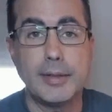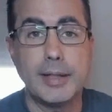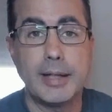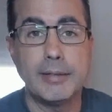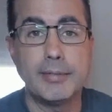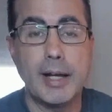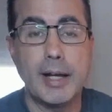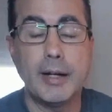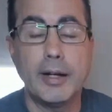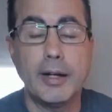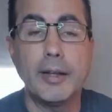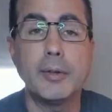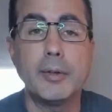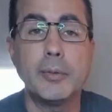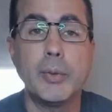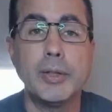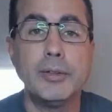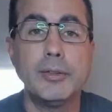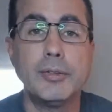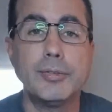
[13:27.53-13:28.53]
I've got other
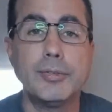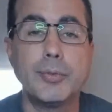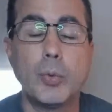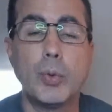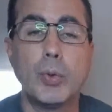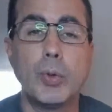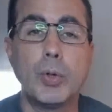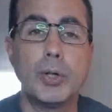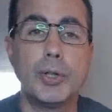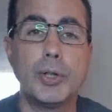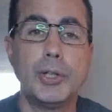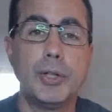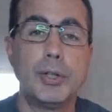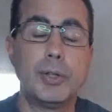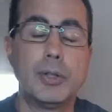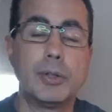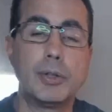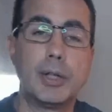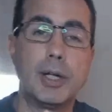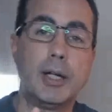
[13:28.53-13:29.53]
ones for
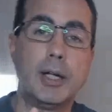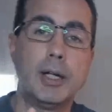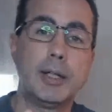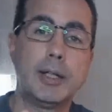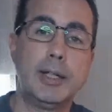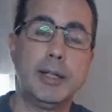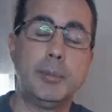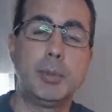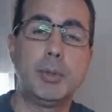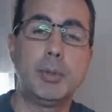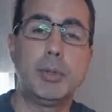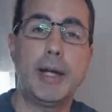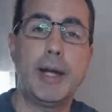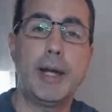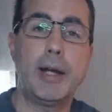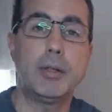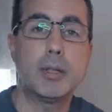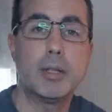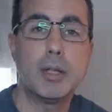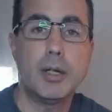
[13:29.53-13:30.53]
your uh, gimbal
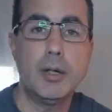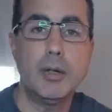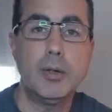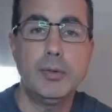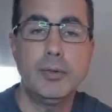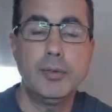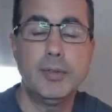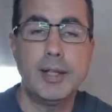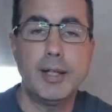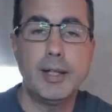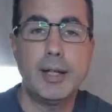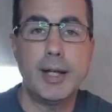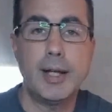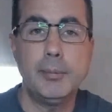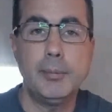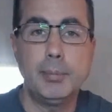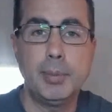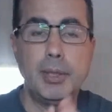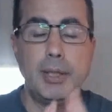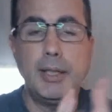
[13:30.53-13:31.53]
error codes that
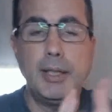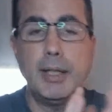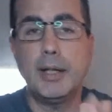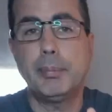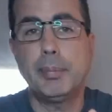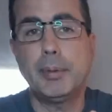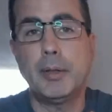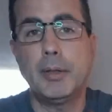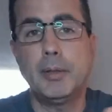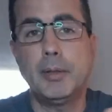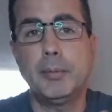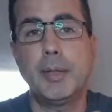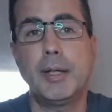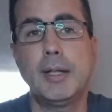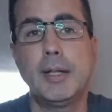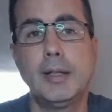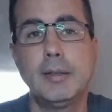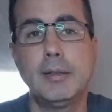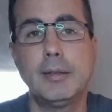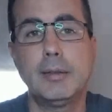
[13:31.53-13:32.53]
I'm putting up on
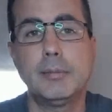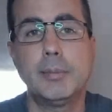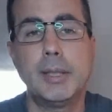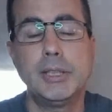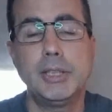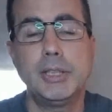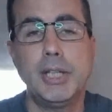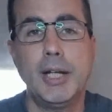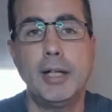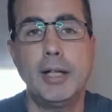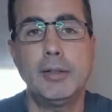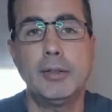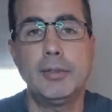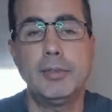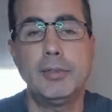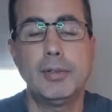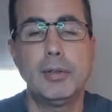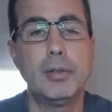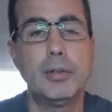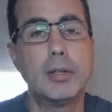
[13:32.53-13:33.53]
my, my channel,
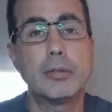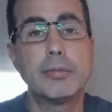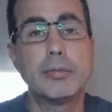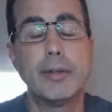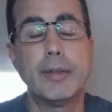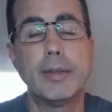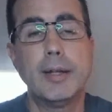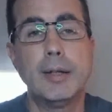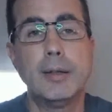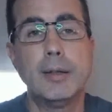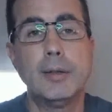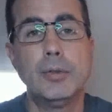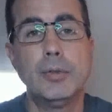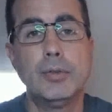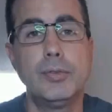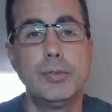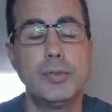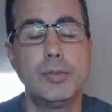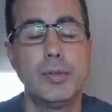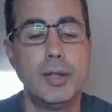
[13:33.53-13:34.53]
so look for
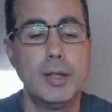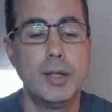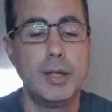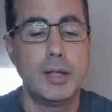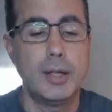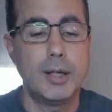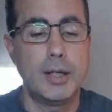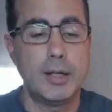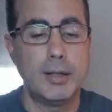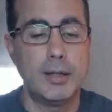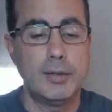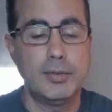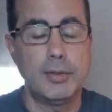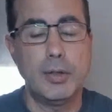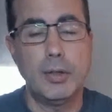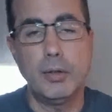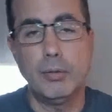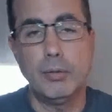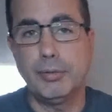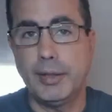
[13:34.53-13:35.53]
those. Uh, so
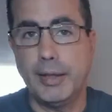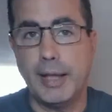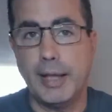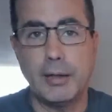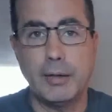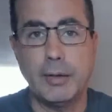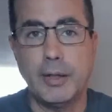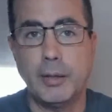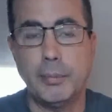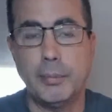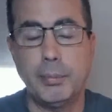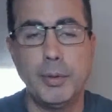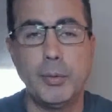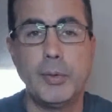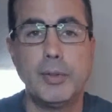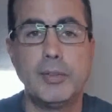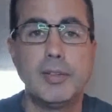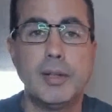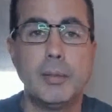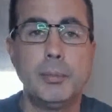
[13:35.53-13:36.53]
hopefully that'll help you
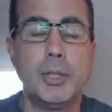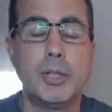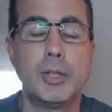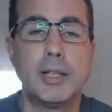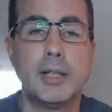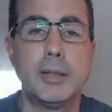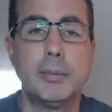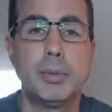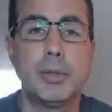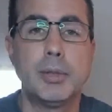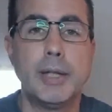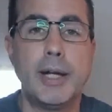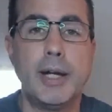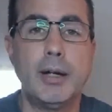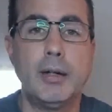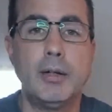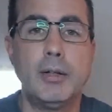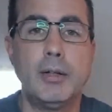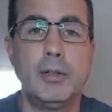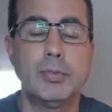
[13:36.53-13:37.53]
with some of your gimbal
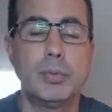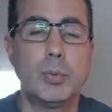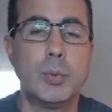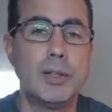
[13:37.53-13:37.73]
errors.